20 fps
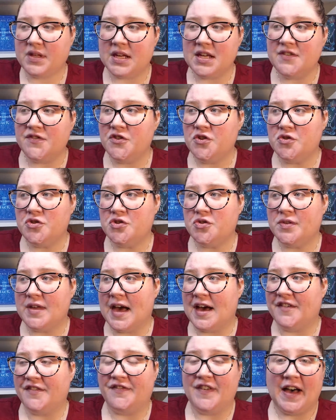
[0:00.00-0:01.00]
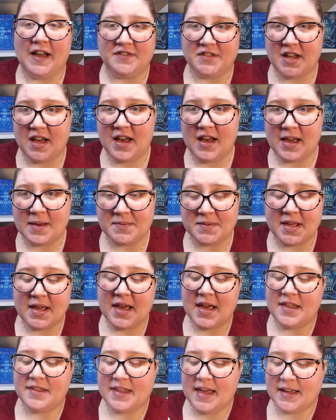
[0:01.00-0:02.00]
If you do that 5 times,
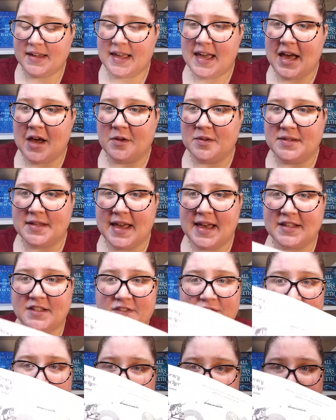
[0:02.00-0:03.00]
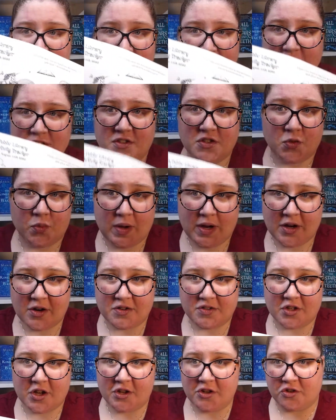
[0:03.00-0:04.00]
that counts as 5 different
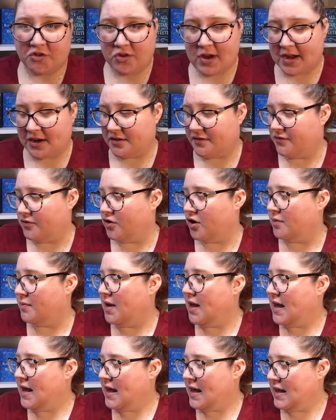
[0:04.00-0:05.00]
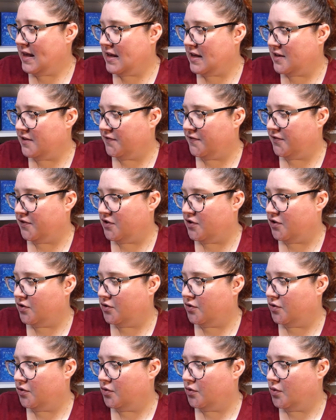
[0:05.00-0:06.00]
squares on your tracker form. If
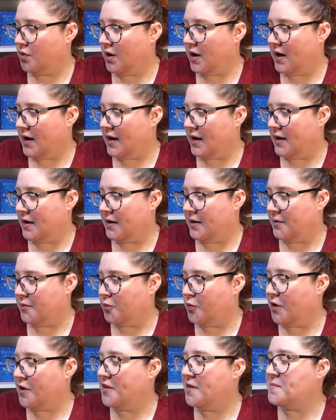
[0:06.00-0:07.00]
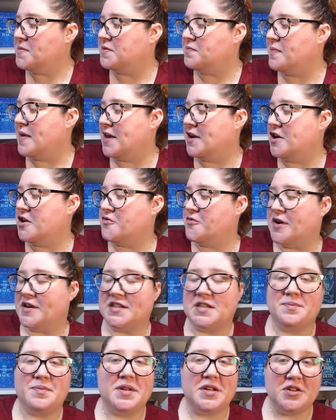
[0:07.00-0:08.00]
you, one of them is make a
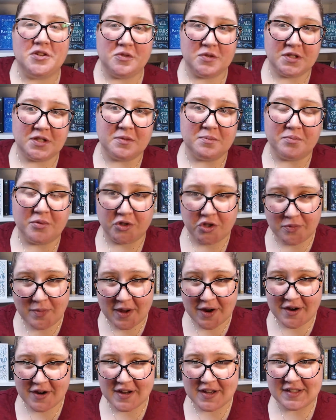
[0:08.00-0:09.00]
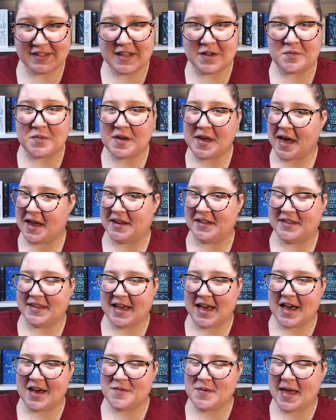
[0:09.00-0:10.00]
recipe using blueberries, and we added
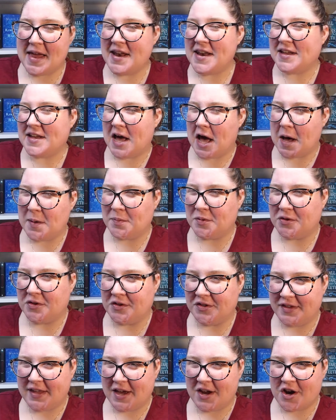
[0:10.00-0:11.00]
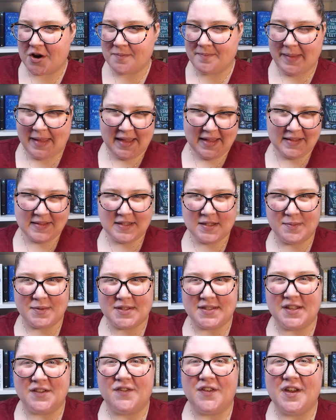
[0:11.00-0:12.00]
that. We added a couple that are Maine
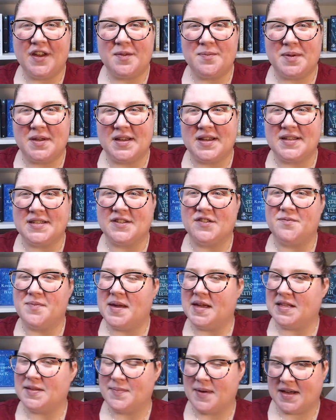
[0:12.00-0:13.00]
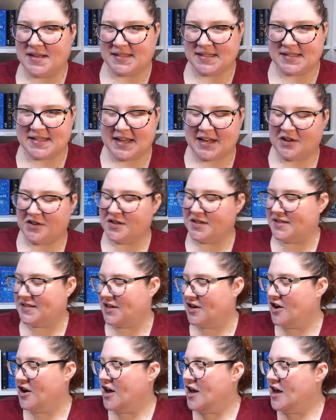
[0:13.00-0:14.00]
specific because of Maine's bicentennial this
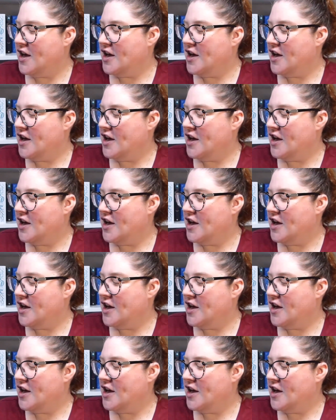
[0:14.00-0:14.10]
year.